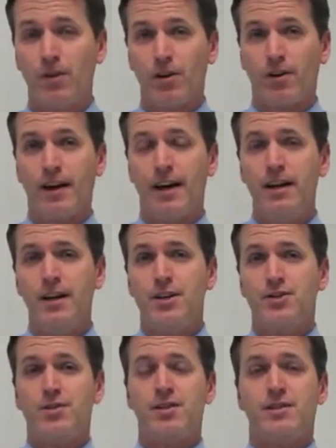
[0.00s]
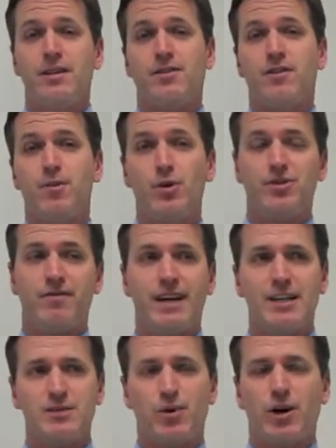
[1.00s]
All right, so this is like the most
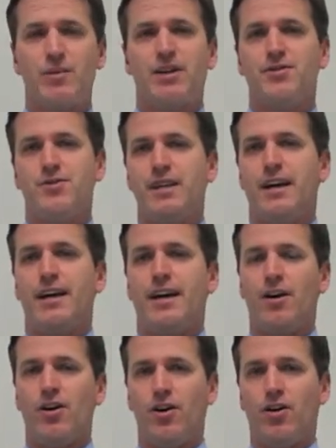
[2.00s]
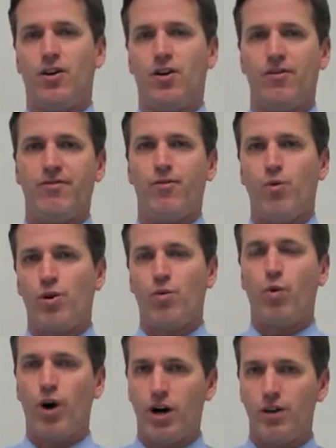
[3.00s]
advanced part because you're taking all 4
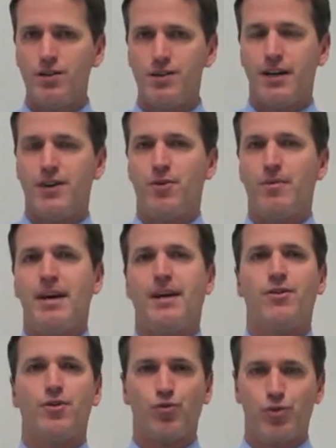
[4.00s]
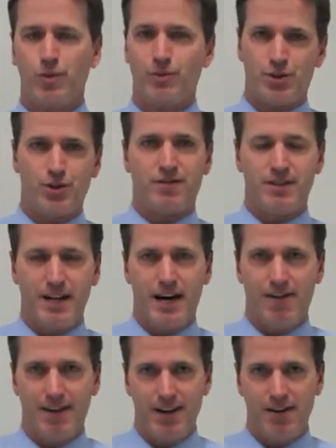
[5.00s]
walls and you're making the room the surface
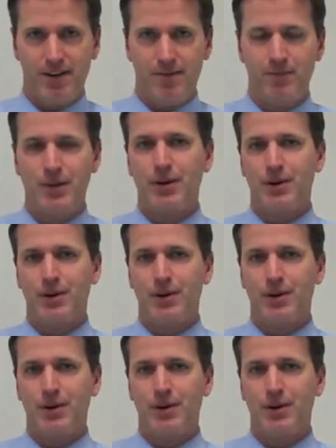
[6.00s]
area of it.